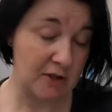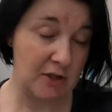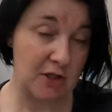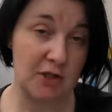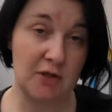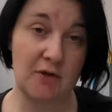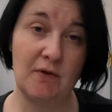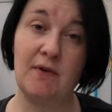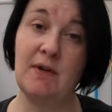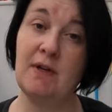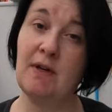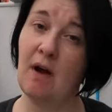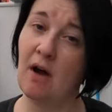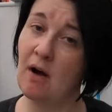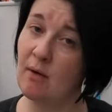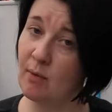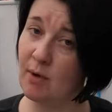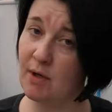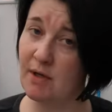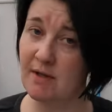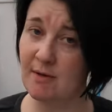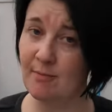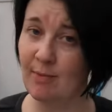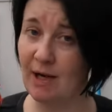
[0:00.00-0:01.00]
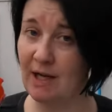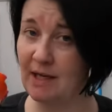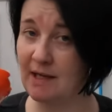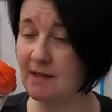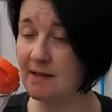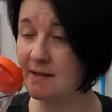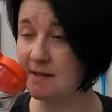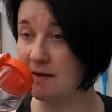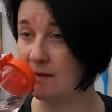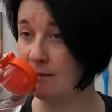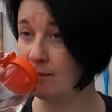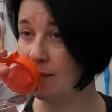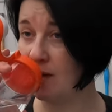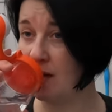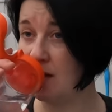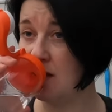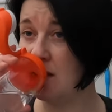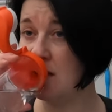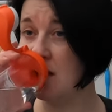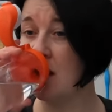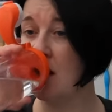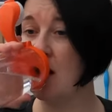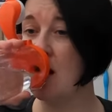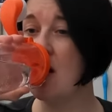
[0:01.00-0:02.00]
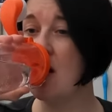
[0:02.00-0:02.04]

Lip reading: She's already got one of the blankets I've made,